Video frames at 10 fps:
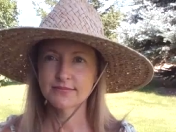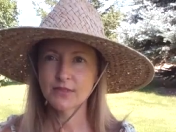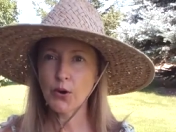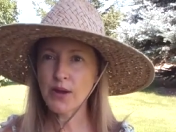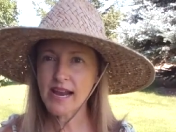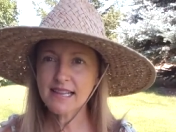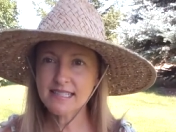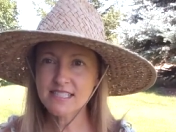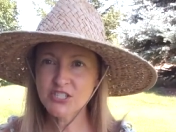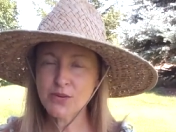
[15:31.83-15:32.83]
Okay,
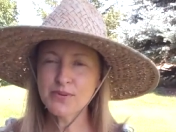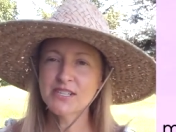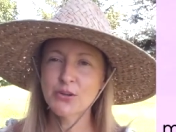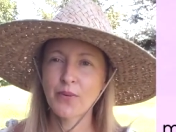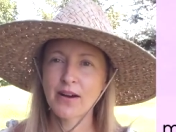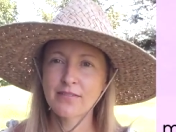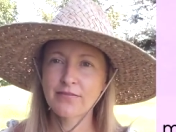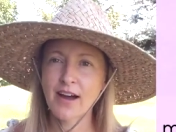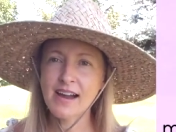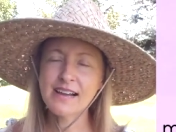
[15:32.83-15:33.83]
let's jump into part
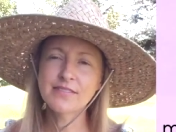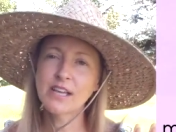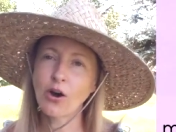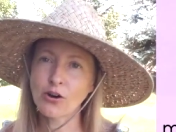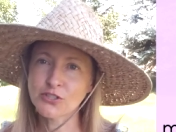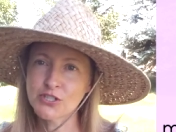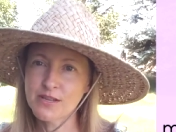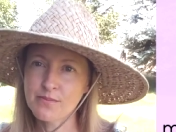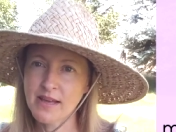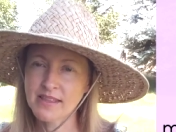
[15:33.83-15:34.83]
five, the
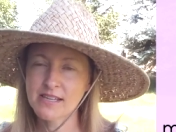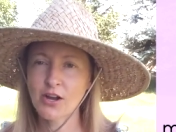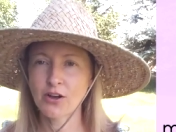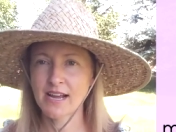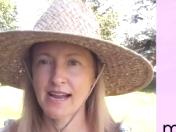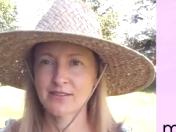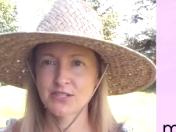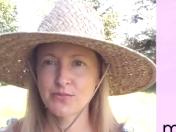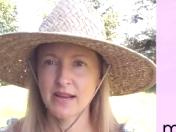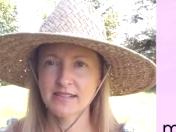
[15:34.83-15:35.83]
alternate method on how
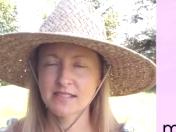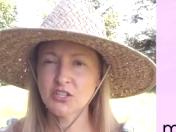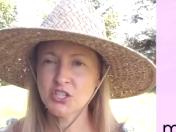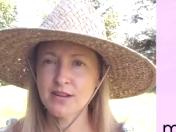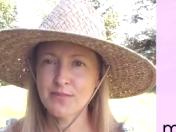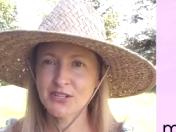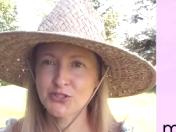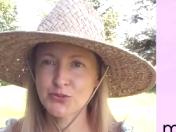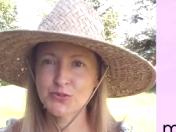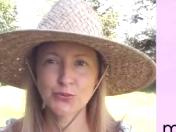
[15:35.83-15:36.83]
to make sunshine
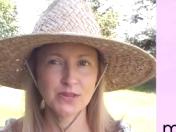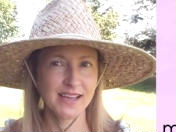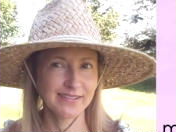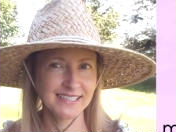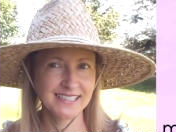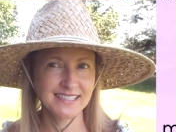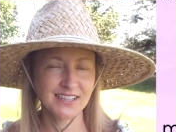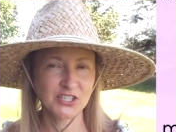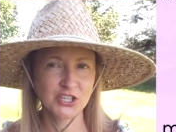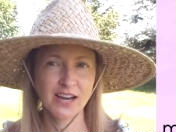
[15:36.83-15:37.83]
mushrooms without any
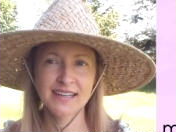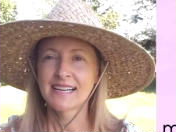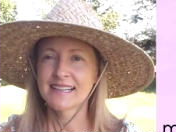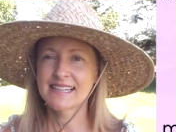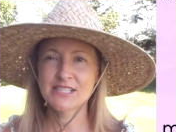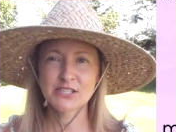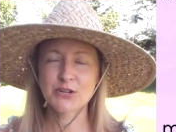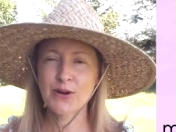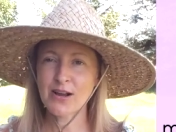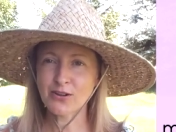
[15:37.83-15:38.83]
sunshine. This is
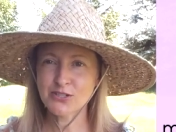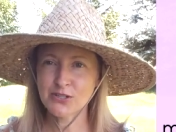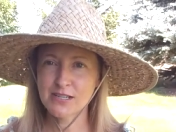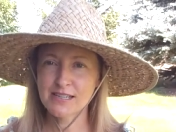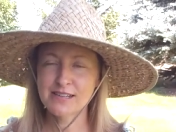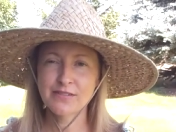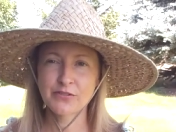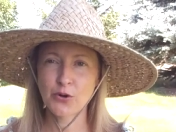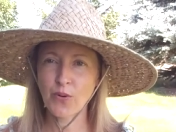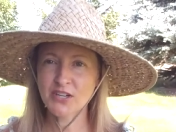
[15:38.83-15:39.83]
a great alternative
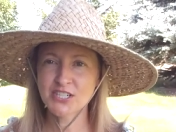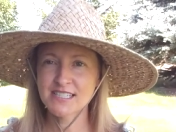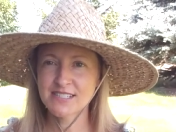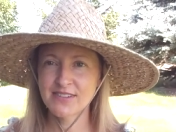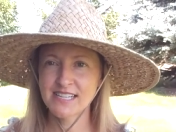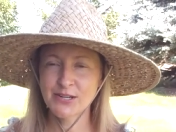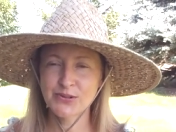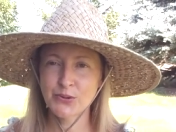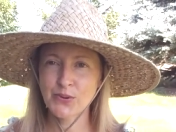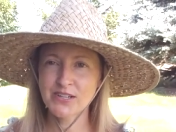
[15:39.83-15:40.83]
if you're watching this
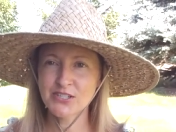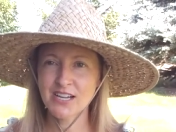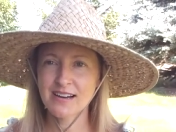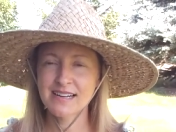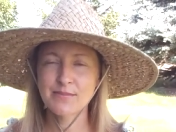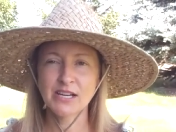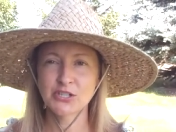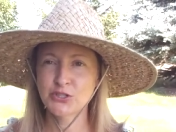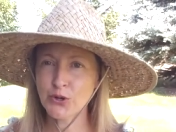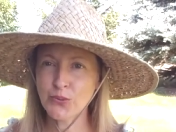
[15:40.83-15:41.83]
video in the winter time
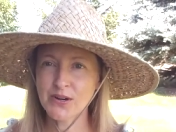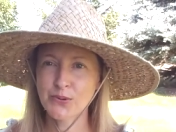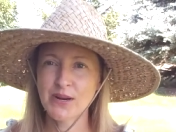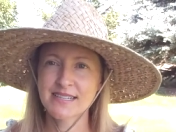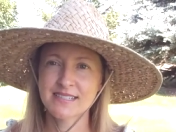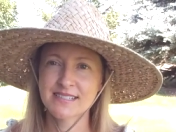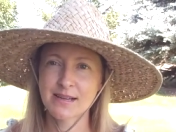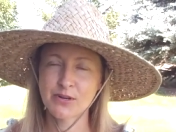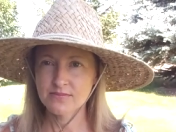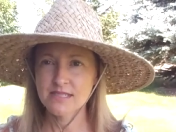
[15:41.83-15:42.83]
and you don't want to wait till
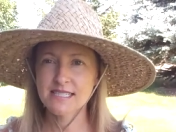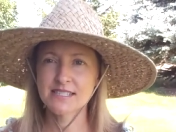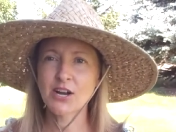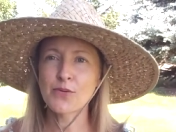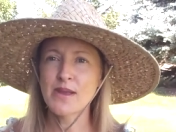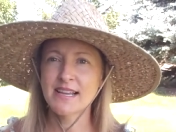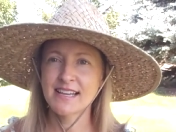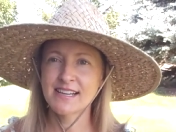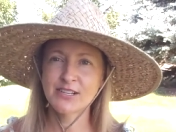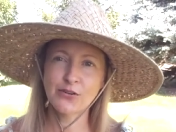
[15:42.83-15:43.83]
summer to start
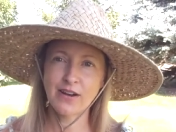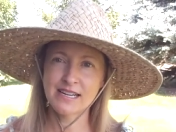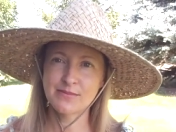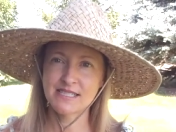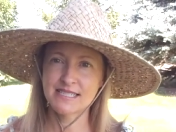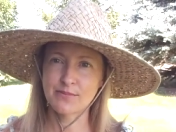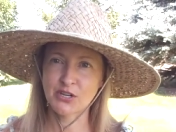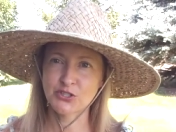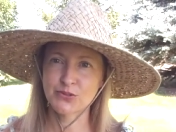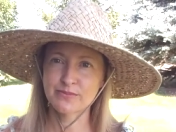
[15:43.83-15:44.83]
making your vitamin D
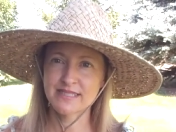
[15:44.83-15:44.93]
mushrooms.